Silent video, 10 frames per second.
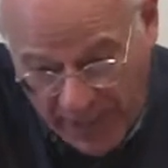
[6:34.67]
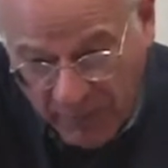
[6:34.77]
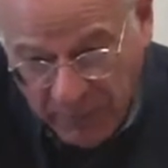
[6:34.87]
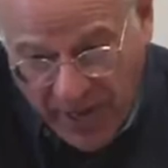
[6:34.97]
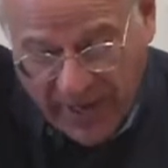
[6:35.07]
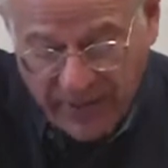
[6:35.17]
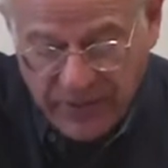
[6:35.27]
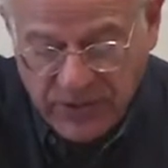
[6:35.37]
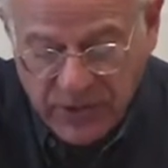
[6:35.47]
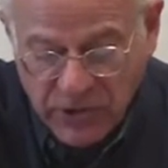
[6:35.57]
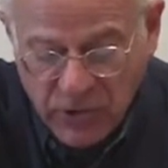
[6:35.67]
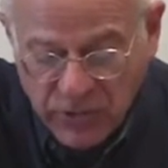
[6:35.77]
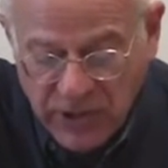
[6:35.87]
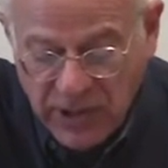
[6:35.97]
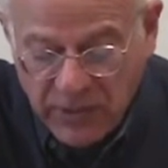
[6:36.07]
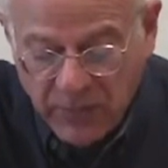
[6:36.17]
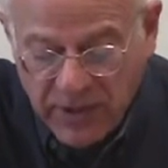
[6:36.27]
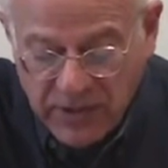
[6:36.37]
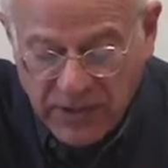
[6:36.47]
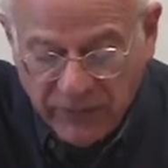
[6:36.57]
empires associated with
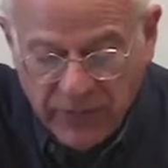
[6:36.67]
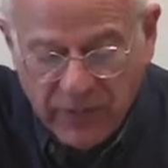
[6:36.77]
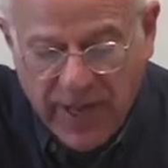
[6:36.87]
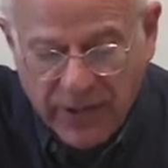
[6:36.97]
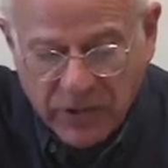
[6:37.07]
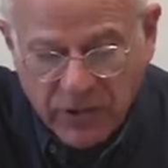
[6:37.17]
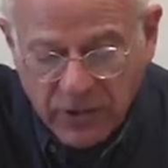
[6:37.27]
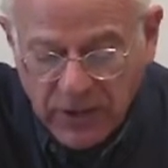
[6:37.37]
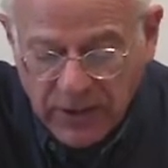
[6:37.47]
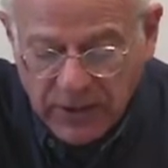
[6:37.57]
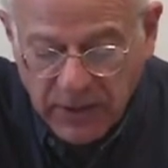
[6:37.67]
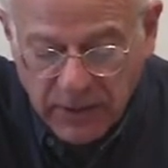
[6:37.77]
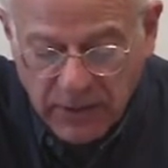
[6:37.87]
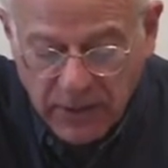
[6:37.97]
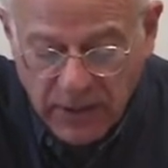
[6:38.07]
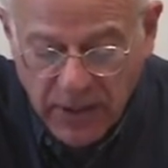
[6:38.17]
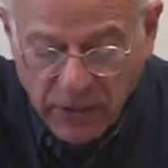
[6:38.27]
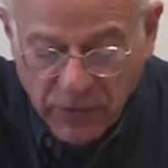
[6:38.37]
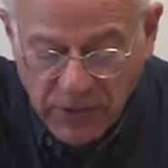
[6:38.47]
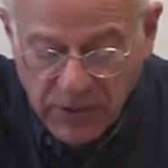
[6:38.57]
these different national
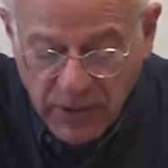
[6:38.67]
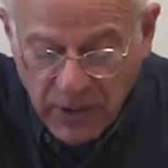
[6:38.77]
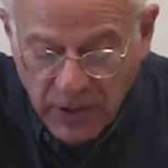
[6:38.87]
countries.